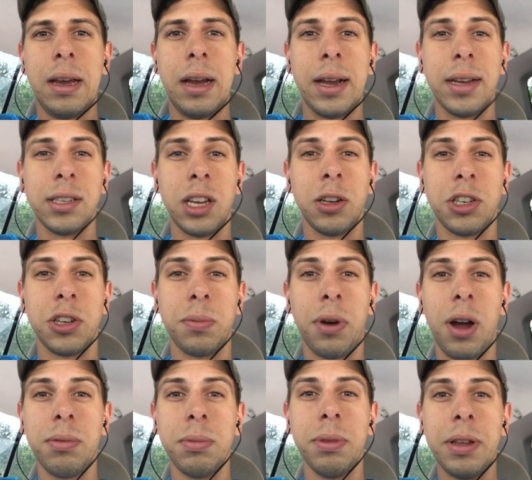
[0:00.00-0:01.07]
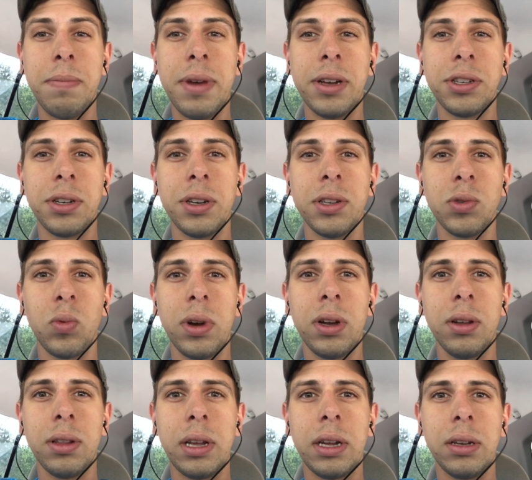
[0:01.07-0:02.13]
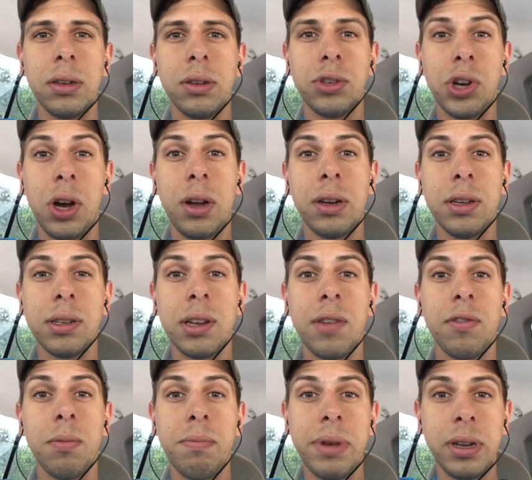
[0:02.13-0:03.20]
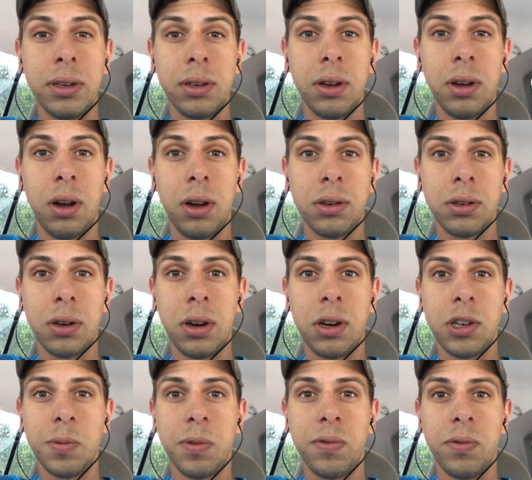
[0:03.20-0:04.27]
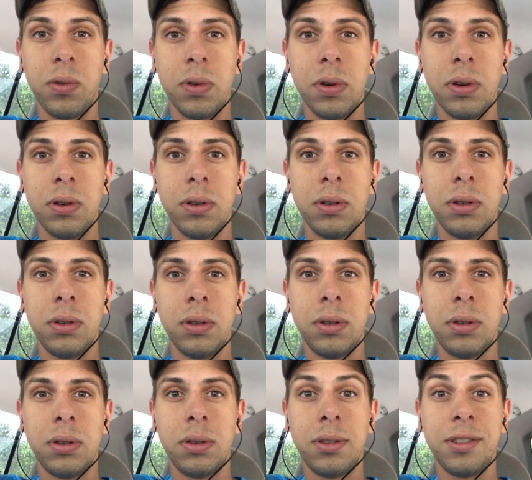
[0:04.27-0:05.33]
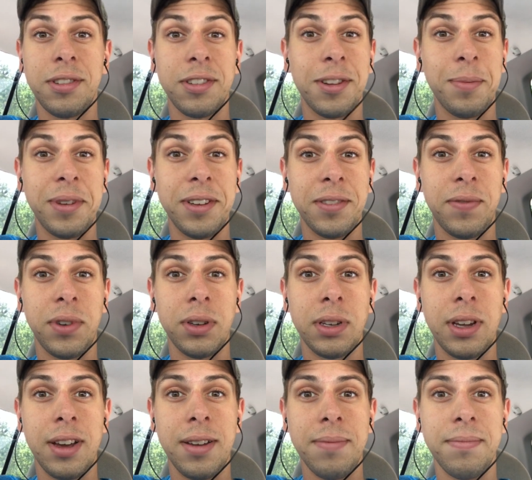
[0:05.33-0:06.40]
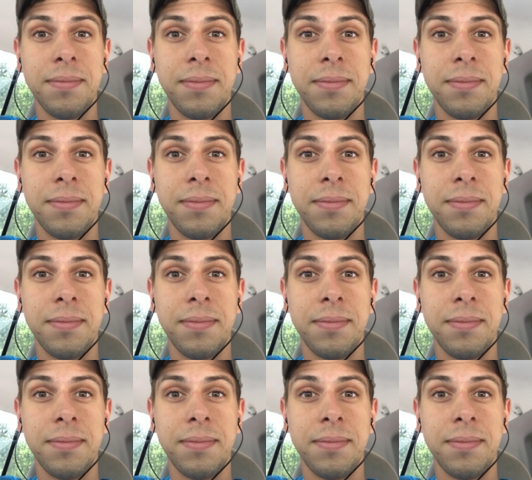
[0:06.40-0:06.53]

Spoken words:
I guess I should probably mention as well that John has never been to Oshkosh before. This is going to be his first time.